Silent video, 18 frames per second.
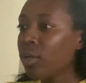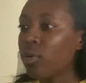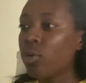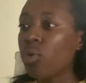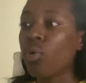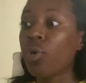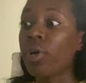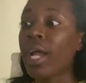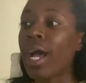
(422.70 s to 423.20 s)

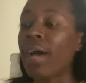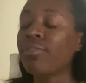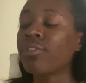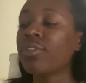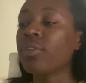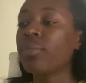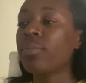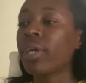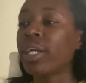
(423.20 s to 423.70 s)
Or after
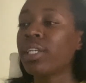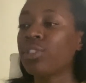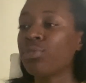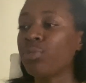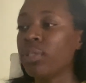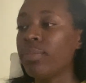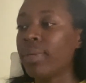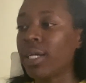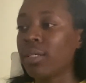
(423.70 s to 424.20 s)
the price
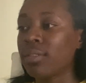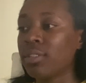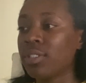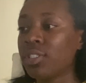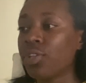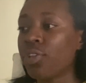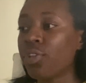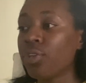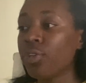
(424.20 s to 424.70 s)
rebounds
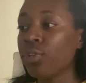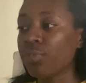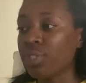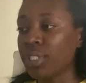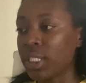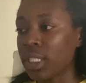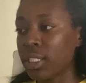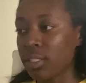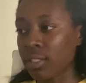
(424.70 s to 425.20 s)
to the new
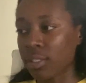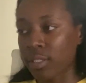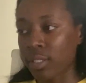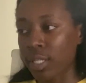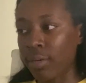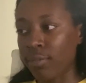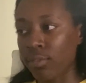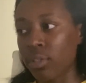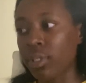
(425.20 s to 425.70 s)
resistance
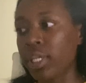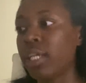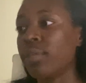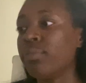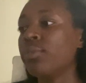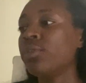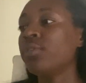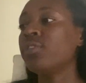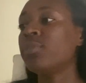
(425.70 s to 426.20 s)
level and
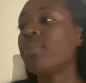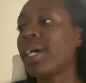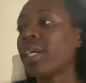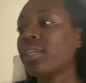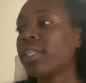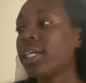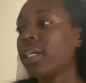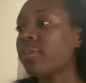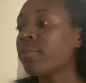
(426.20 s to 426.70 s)
moves back
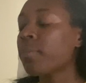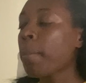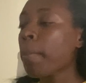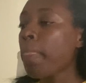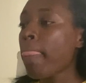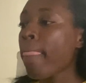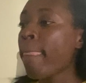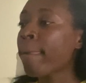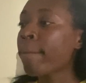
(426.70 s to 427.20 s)
down.
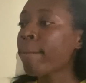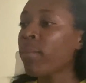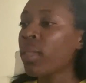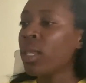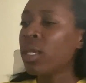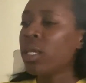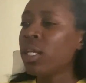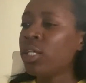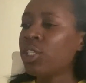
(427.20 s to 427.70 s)

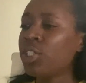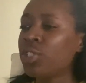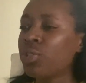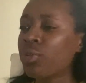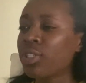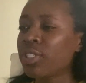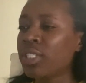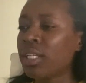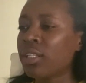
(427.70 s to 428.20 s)

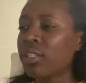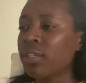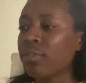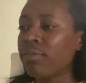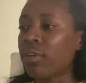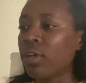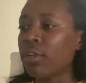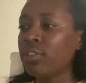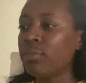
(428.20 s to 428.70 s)
Short selling
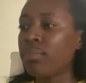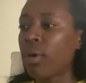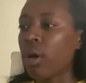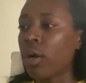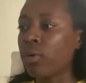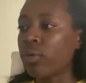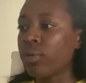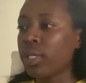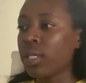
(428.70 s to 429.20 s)
involves
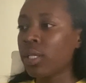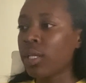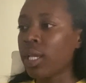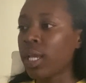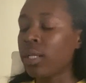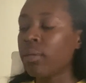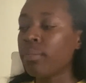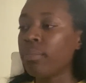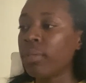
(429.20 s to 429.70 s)
borrowing
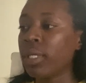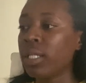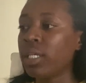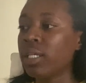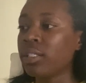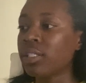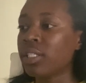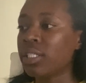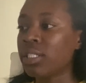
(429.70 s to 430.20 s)
and
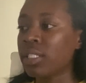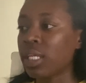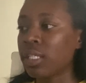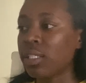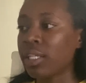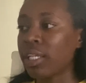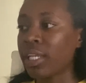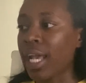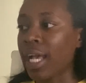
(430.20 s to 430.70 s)
immediately
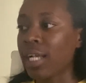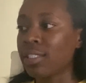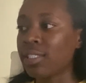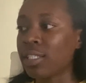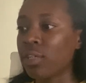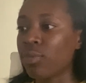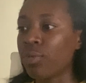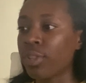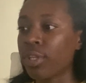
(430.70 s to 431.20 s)
selling an
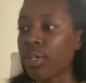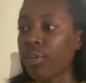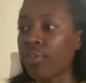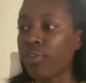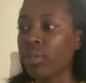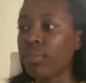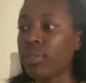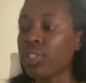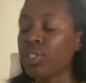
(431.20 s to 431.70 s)
asset with an
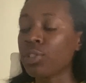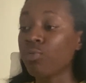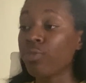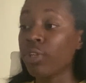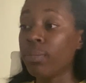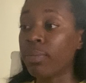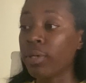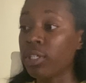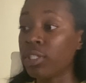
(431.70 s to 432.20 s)
agreement to
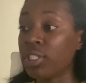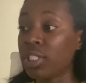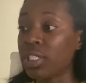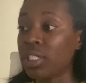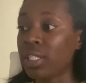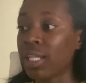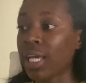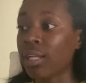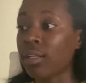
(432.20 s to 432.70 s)
repurchase
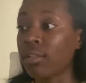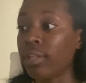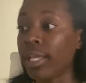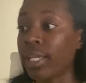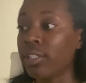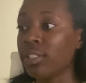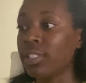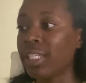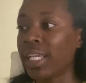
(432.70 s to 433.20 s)
it at a
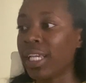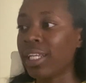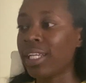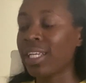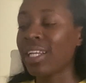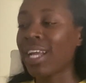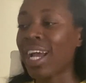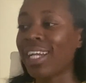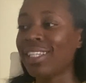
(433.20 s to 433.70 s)
later date
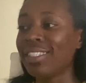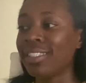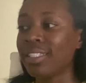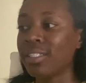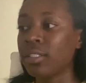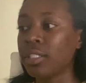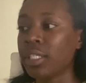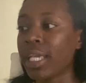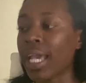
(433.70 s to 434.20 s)
and
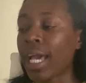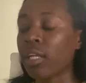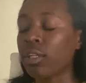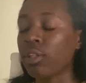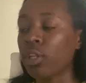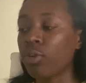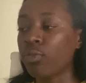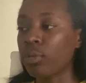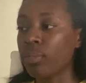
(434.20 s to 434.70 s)
ideally at a
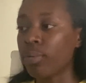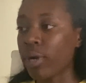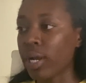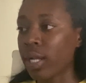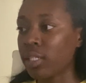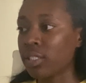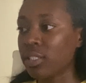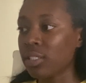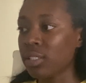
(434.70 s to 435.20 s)
lower
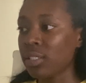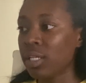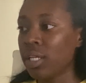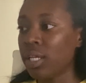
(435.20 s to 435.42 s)
price.